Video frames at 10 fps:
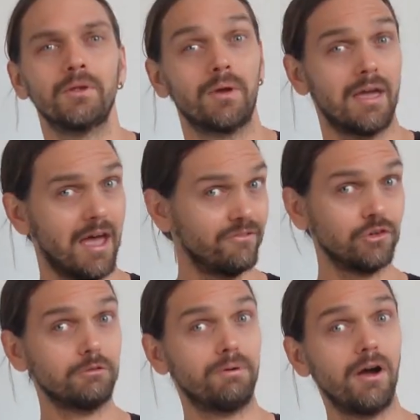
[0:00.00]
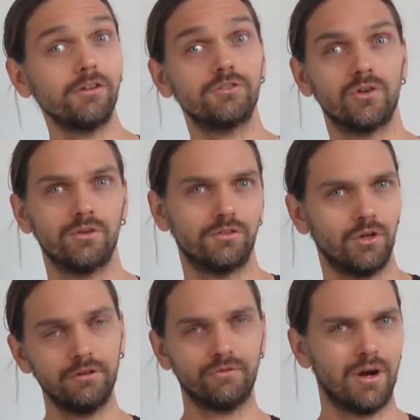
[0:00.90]
having good posture is
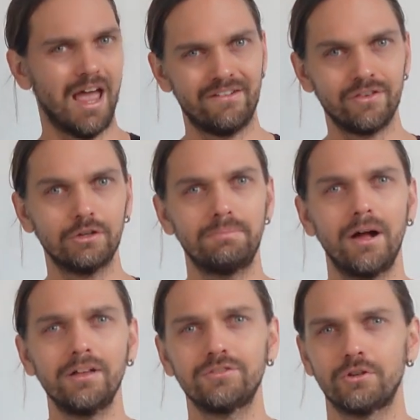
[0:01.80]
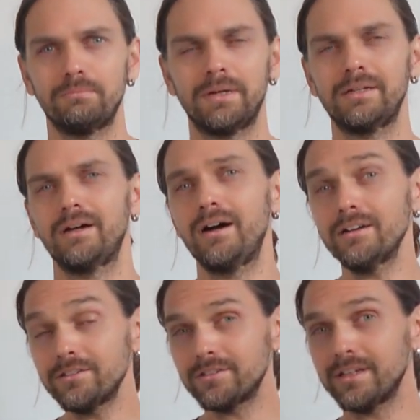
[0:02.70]
good for having good posture. But
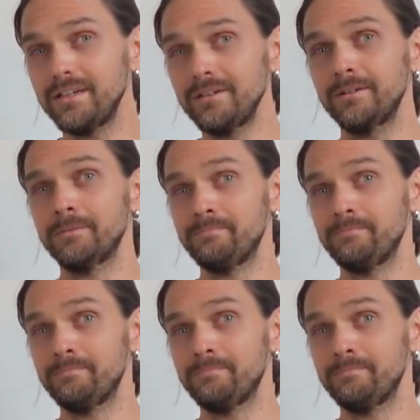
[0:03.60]
honestly,